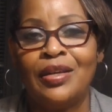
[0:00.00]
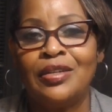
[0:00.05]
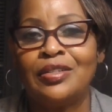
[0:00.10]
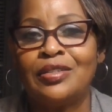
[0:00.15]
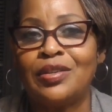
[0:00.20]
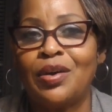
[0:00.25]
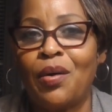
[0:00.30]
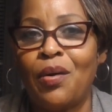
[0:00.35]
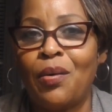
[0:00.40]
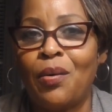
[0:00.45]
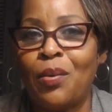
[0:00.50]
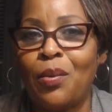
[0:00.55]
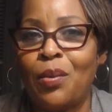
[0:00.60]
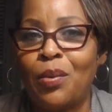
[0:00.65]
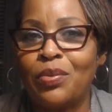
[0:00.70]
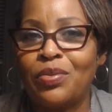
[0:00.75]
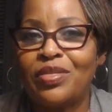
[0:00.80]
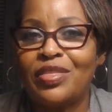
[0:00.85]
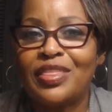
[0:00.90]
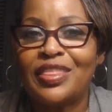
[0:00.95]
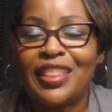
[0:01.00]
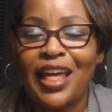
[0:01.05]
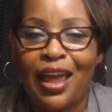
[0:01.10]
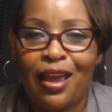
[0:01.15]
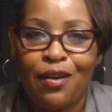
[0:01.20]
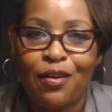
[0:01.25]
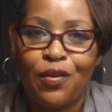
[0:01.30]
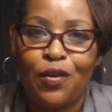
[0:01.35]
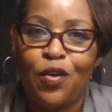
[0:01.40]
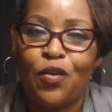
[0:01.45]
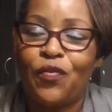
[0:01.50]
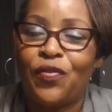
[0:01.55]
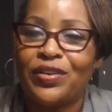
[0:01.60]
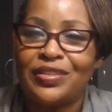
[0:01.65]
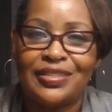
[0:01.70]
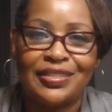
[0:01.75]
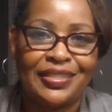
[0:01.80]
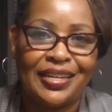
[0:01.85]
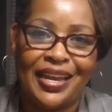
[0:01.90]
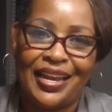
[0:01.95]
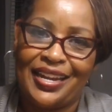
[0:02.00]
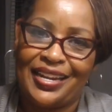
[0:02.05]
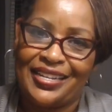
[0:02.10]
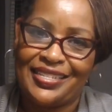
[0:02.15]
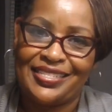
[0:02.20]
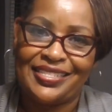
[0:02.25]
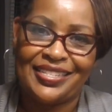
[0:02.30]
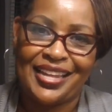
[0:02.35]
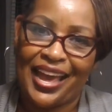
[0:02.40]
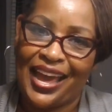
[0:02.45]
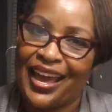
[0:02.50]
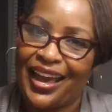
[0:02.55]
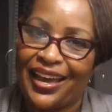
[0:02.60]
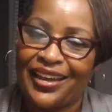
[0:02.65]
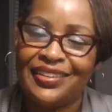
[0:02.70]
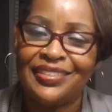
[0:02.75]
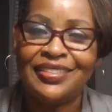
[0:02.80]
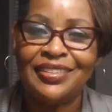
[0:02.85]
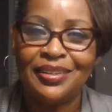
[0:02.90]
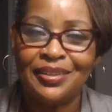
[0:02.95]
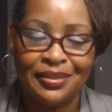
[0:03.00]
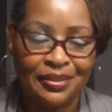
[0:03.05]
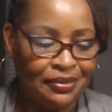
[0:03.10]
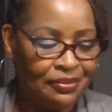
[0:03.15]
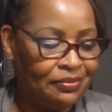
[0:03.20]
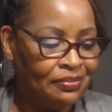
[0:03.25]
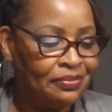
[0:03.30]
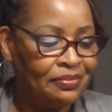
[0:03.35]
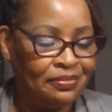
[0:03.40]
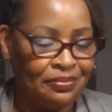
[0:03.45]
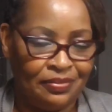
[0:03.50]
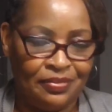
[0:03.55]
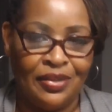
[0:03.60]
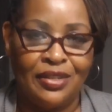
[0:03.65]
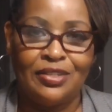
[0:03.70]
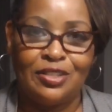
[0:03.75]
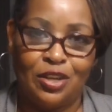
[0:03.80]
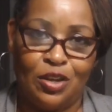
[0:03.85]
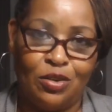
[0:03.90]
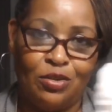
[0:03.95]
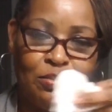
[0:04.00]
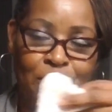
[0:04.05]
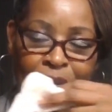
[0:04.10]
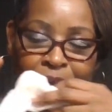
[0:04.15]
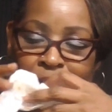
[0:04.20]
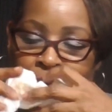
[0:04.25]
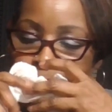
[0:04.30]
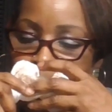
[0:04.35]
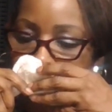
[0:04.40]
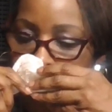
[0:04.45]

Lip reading: So thank you for sticking and staying. Excuse me.